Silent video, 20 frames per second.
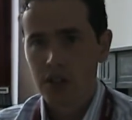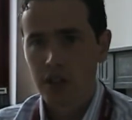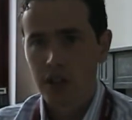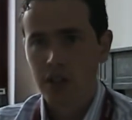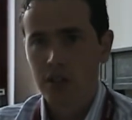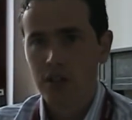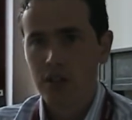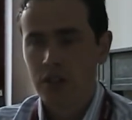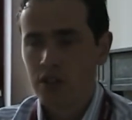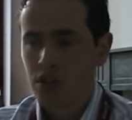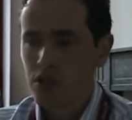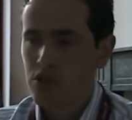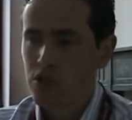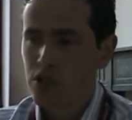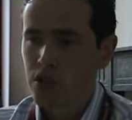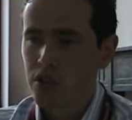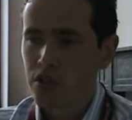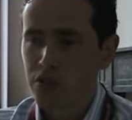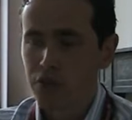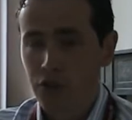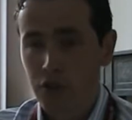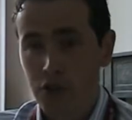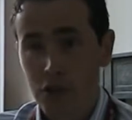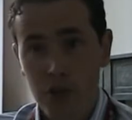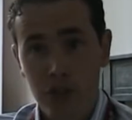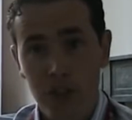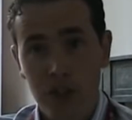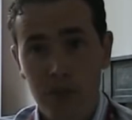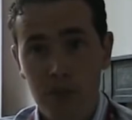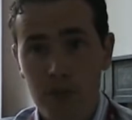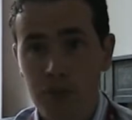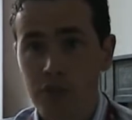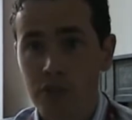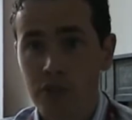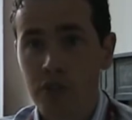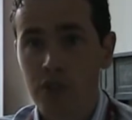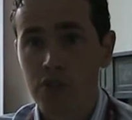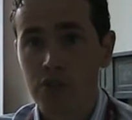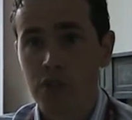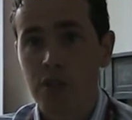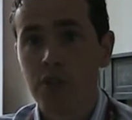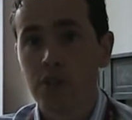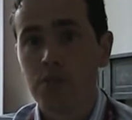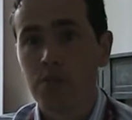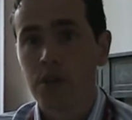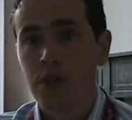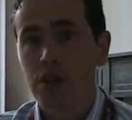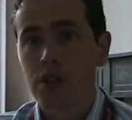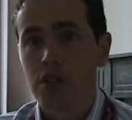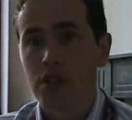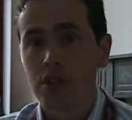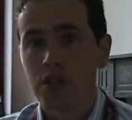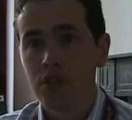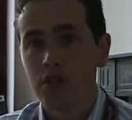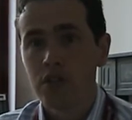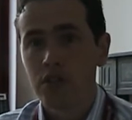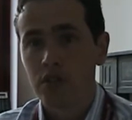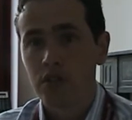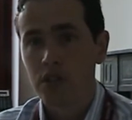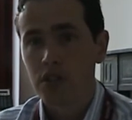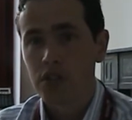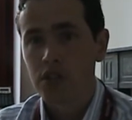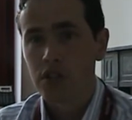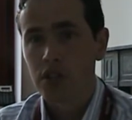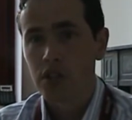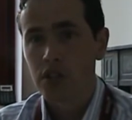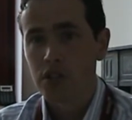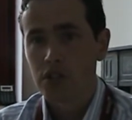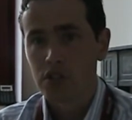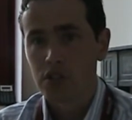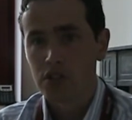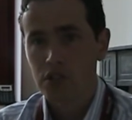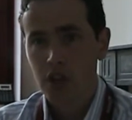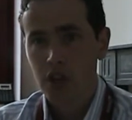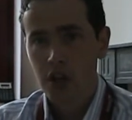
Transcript: And those are the first steps for those enterprise IT organizations